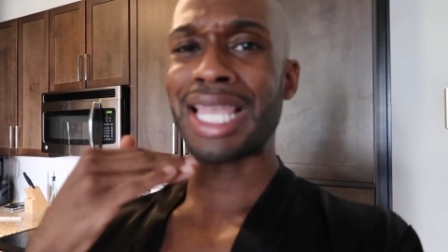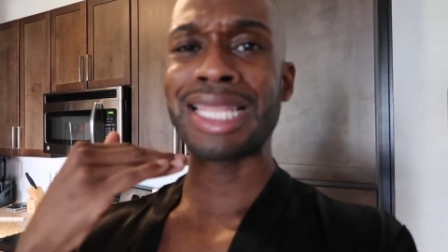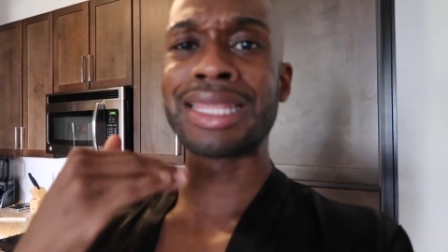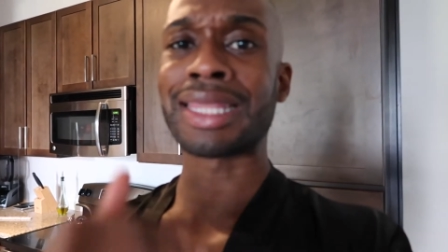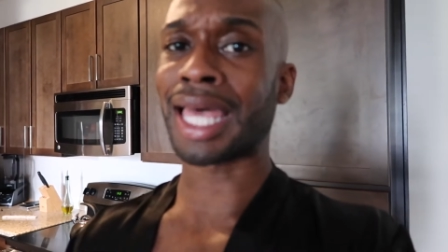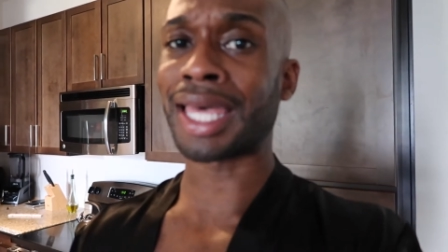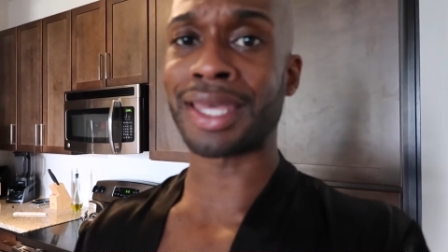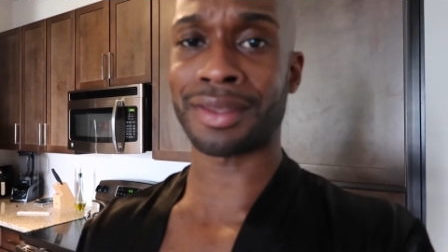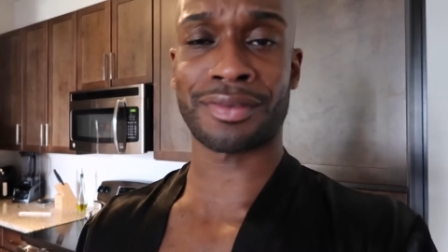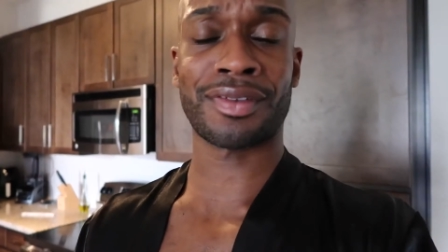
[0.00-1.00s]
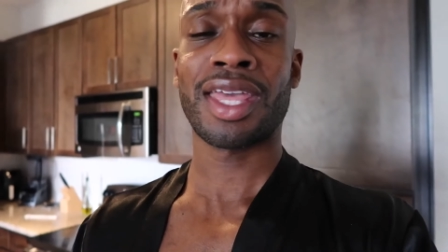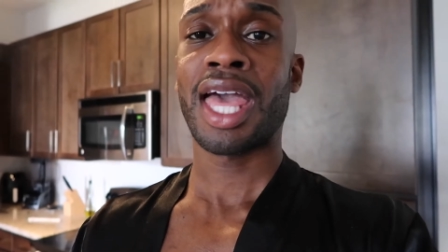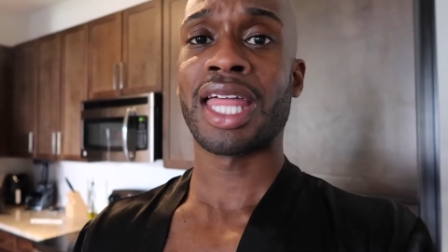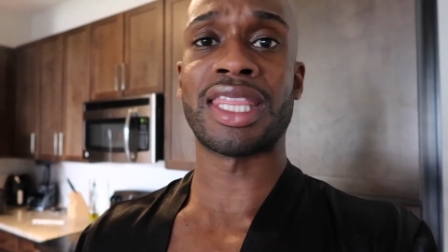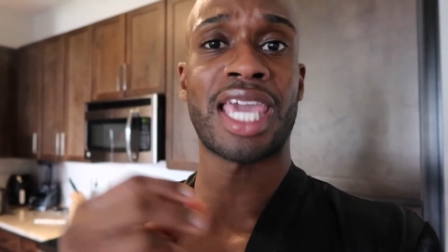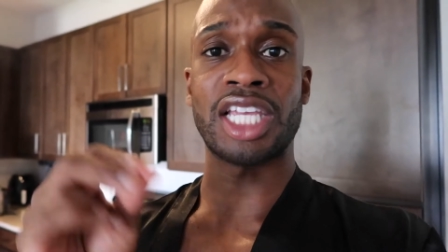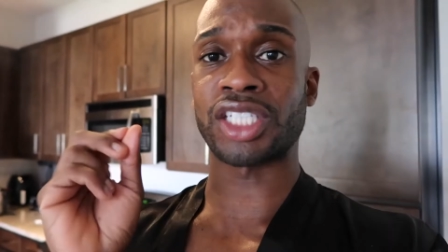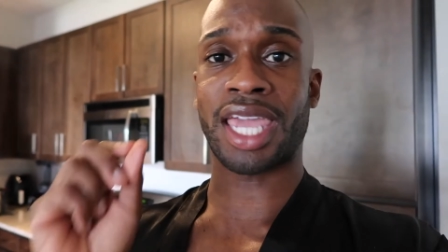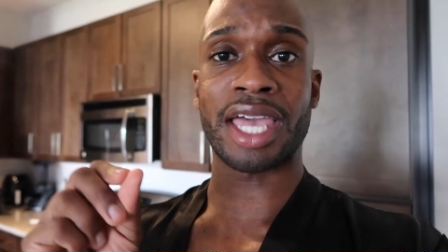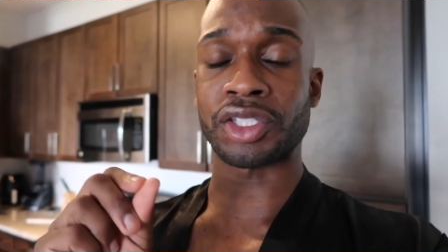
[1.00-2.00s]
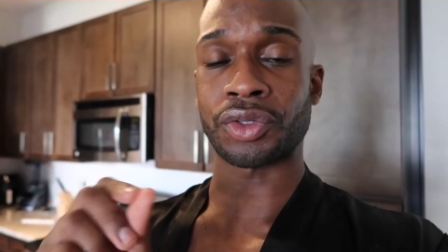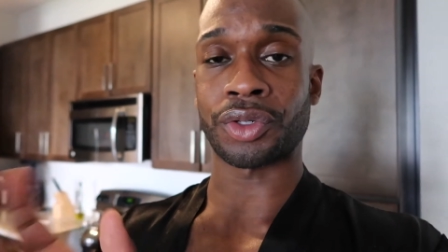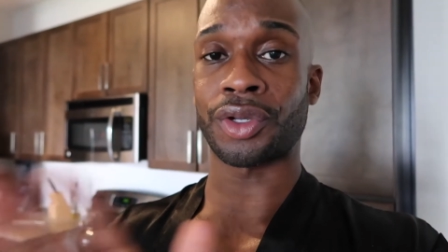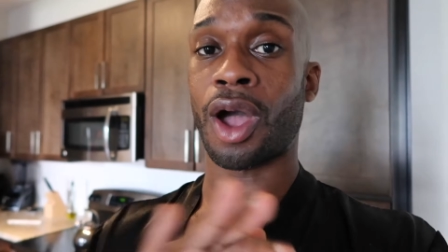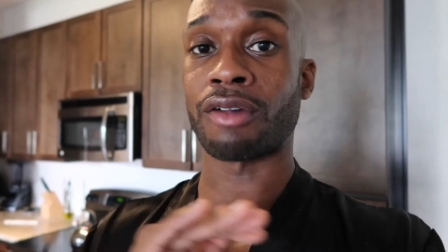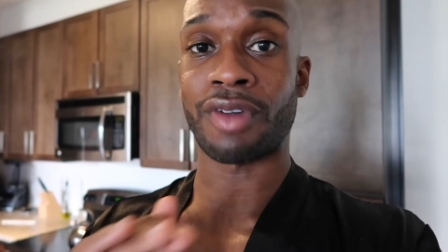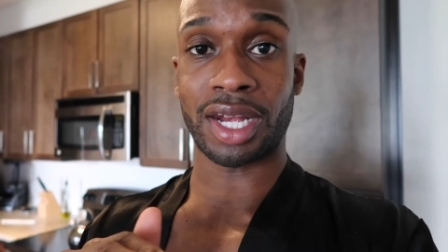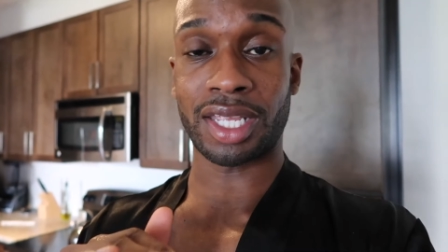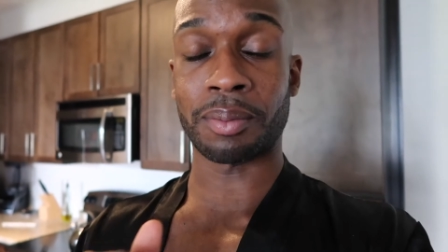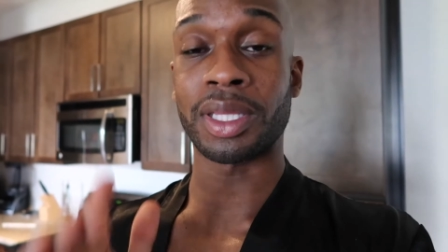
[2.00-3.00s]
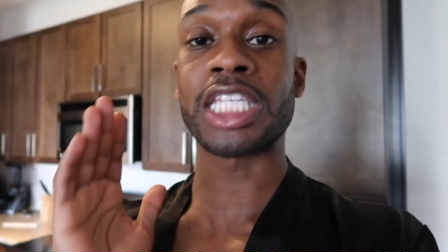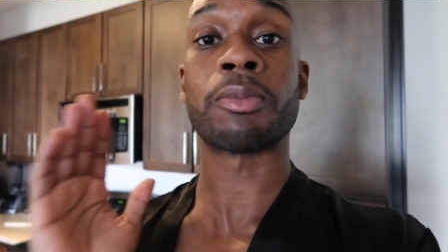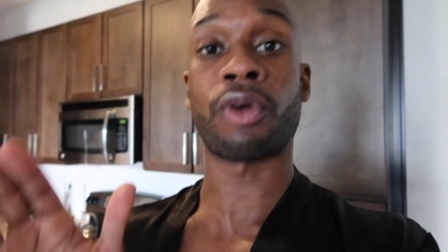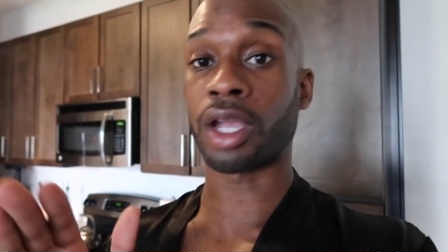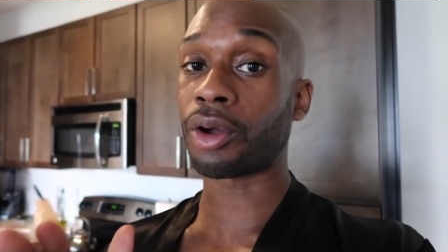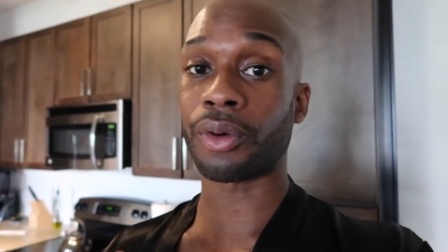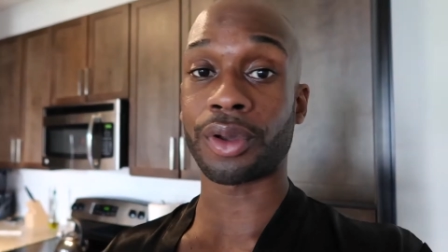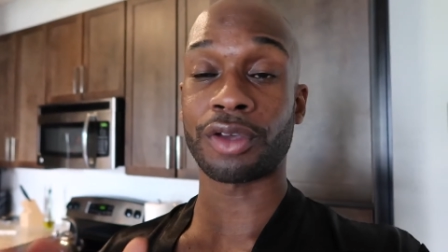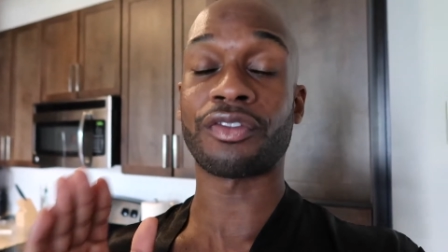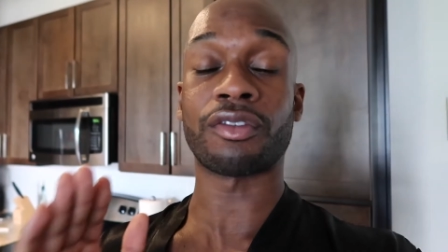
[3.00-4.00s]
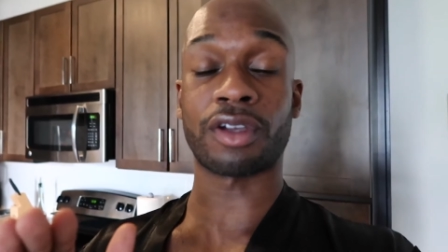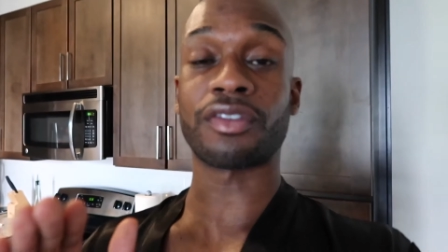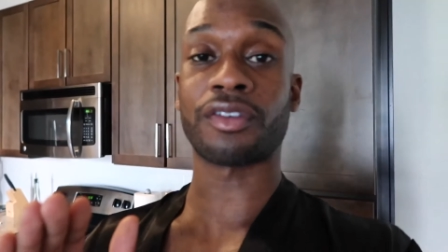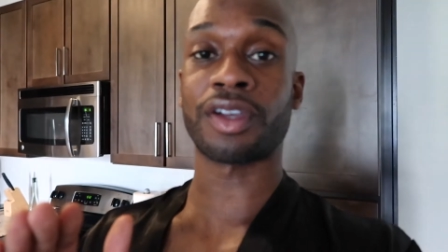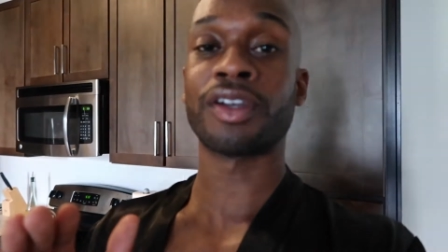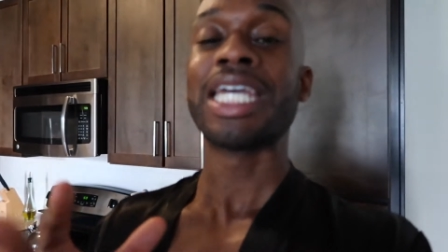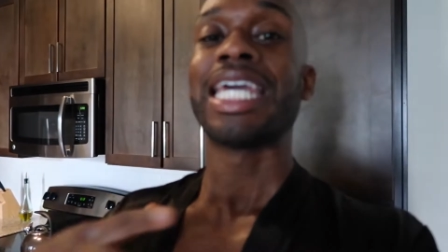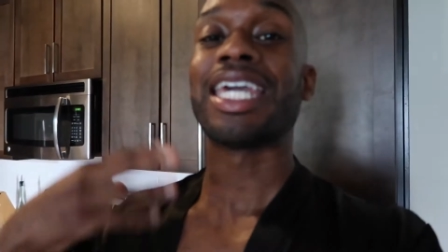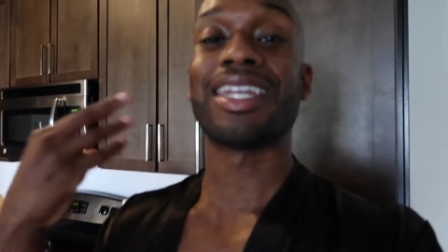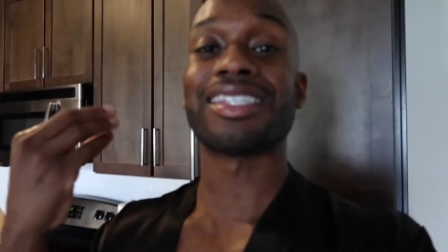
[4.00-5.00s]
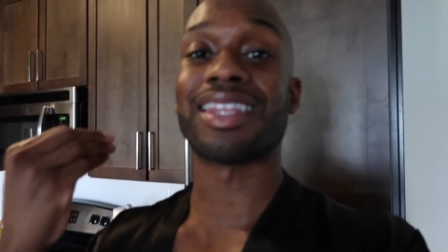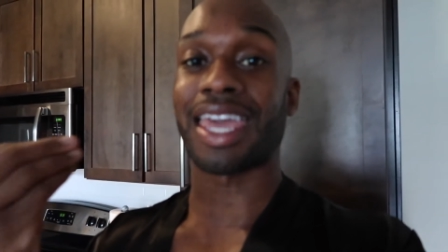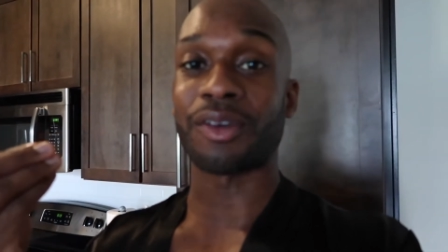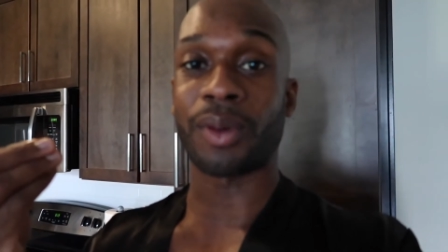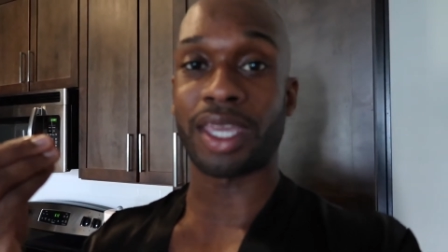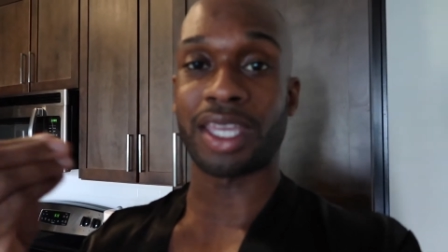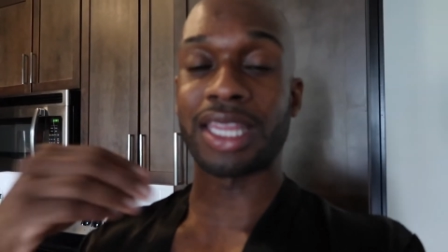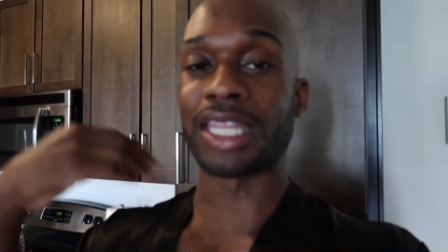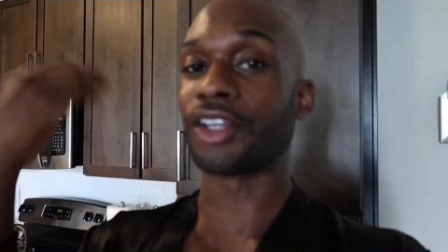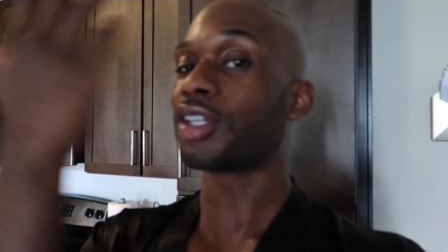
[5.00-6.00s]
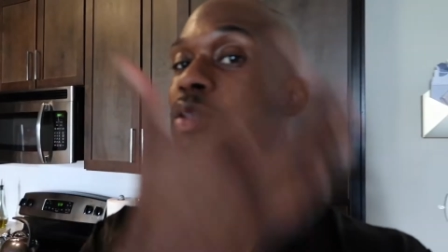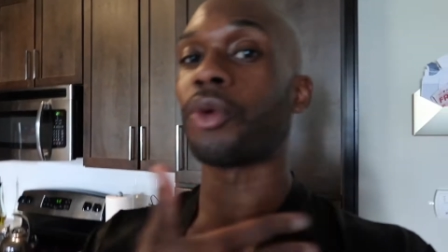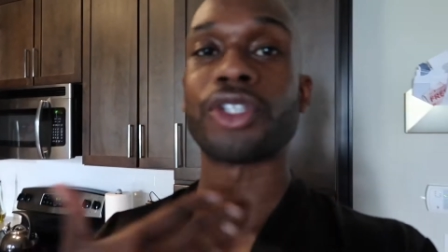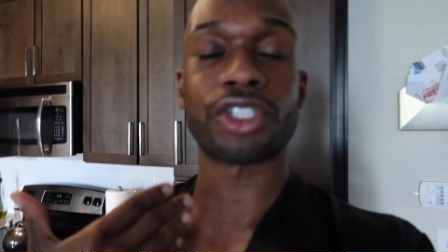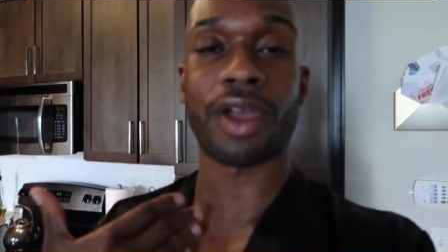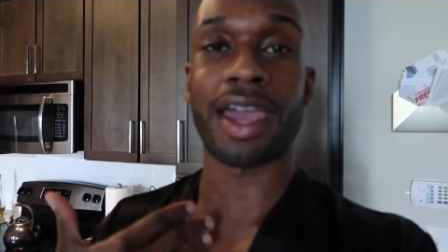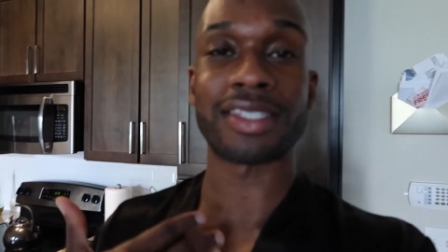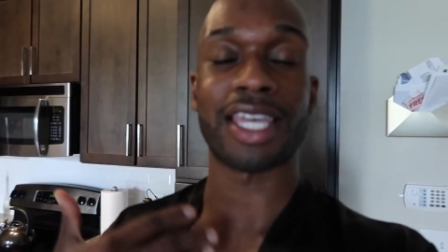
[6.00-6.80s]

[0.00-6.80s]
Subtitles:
Love the Haitian castor oil already, but this moringa oil, for real, it is lightweight, literally moisturized.